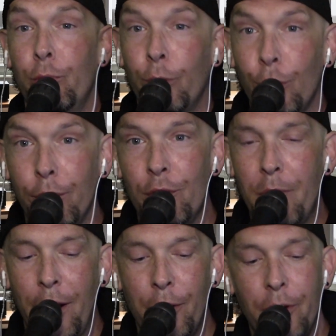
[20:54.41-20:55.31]
rearview
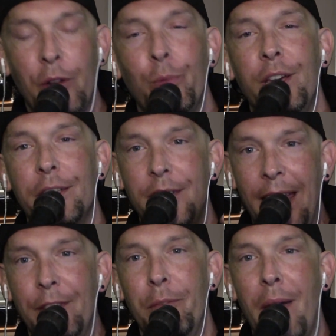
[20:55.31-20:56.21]
mirror and we could
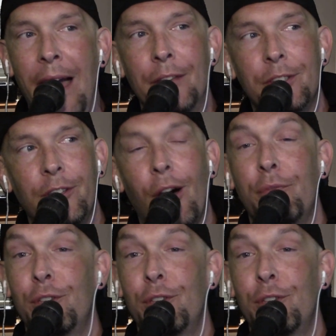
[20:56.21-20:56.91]
take the masks off.